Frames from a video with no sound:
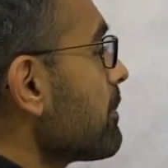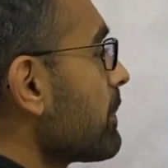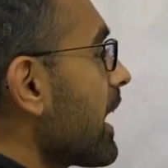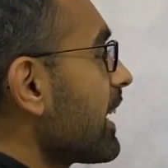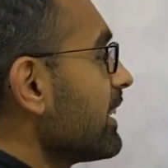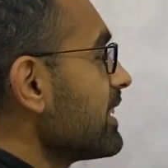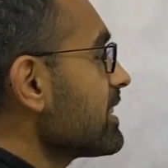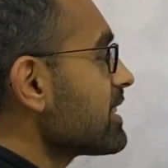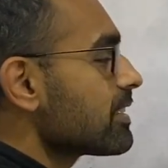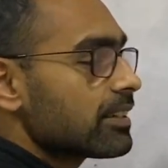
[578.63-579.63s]

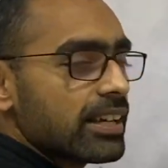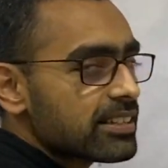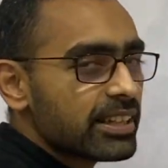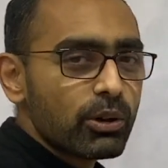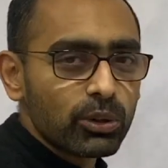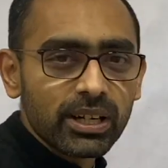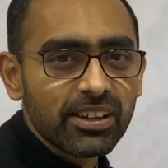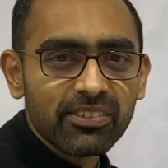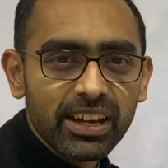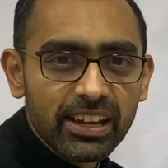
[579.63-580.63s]
practice is the
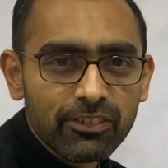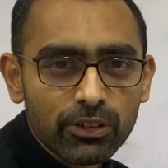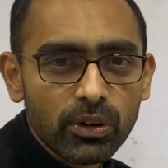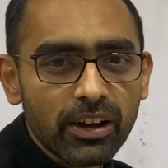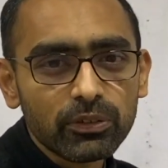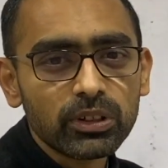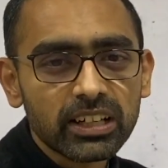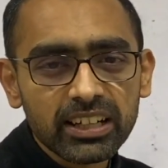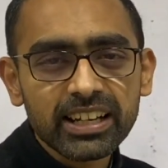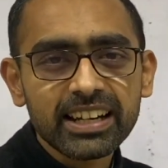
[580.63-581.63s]
only way. If you have to
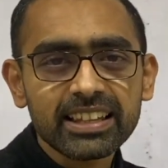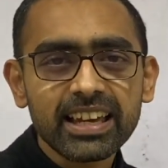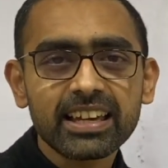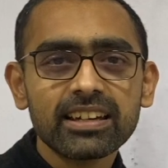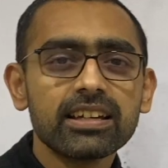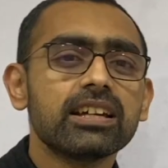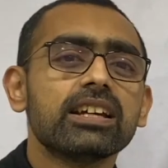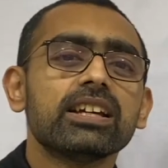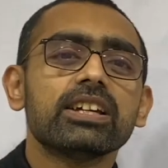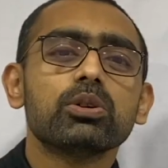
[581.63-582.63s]
learn anything,
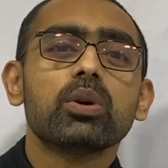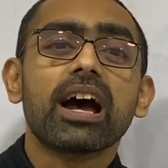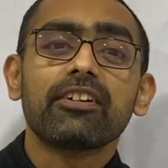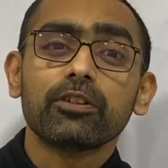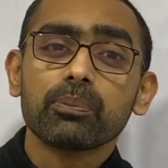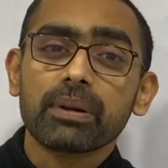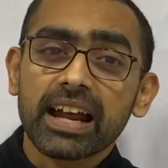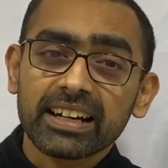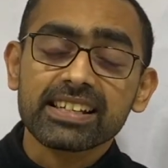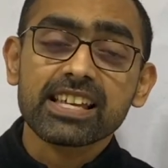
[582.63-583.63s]
you have to
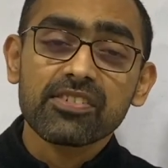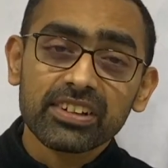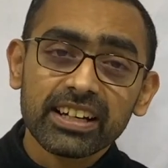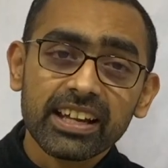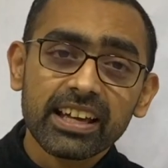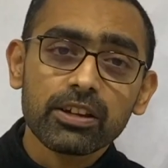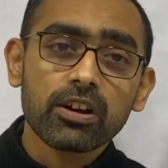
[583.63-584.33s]
practice every day.